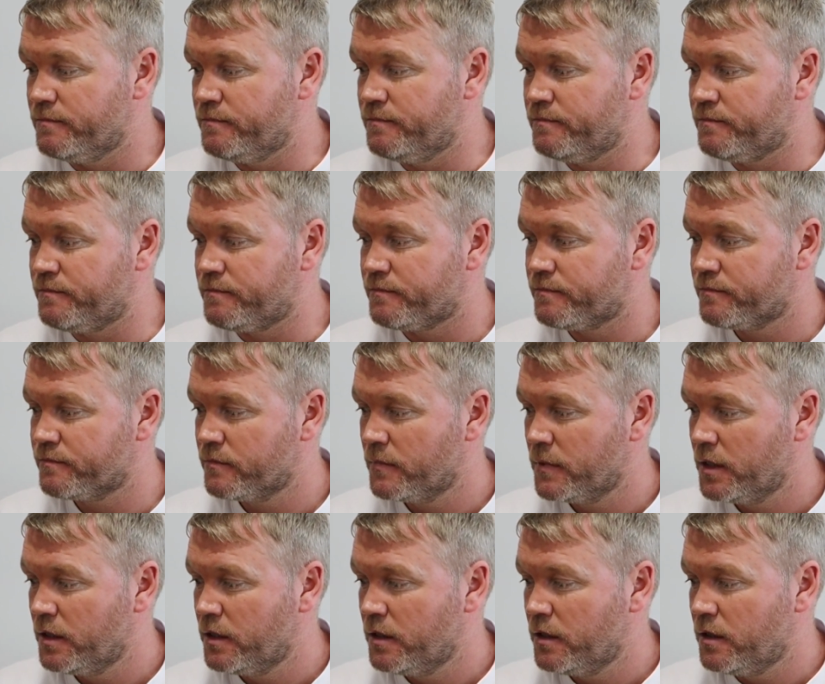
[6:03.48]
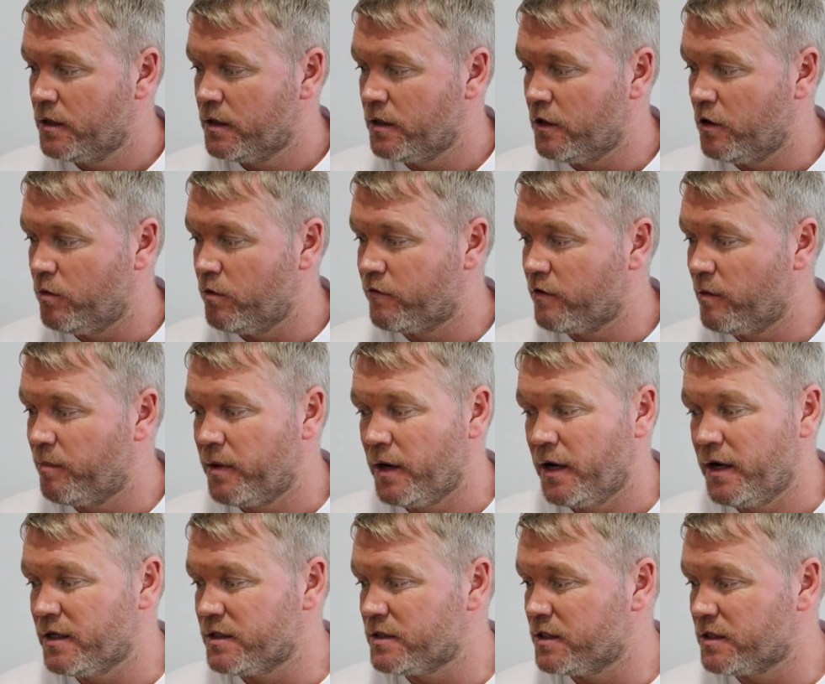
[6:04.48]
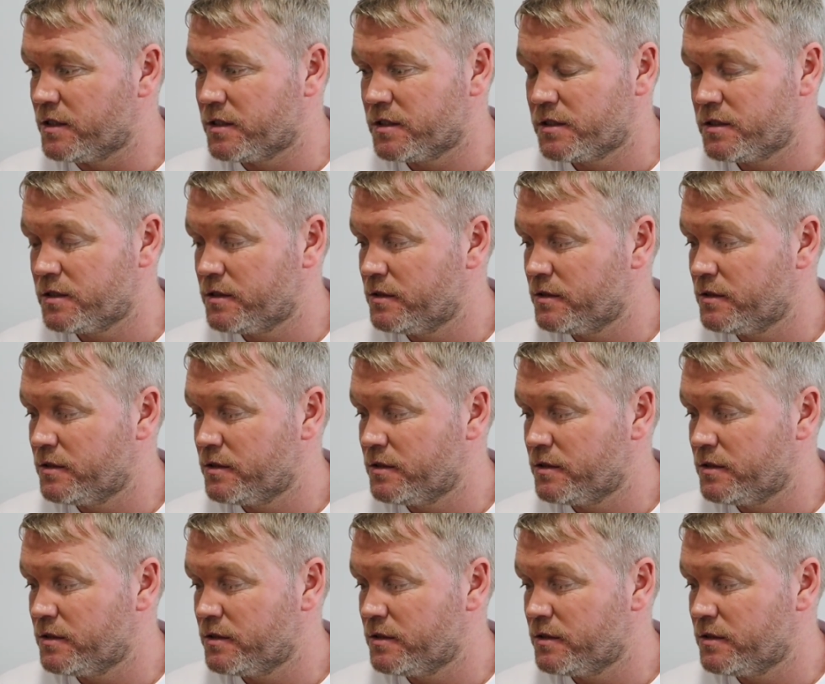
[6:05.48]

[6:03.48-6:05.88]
you know, we've got players that